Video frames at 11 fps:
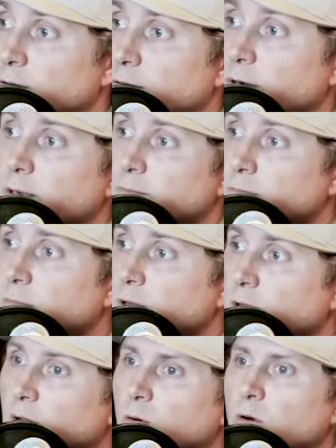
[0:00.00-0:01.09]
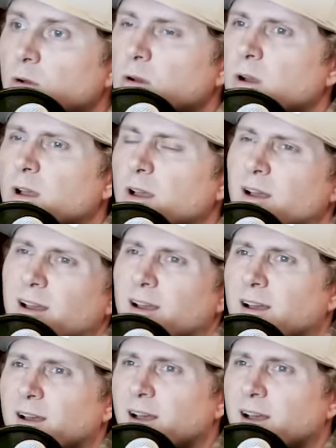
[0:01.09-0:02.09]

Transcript: Right. That well, that's where I want to be.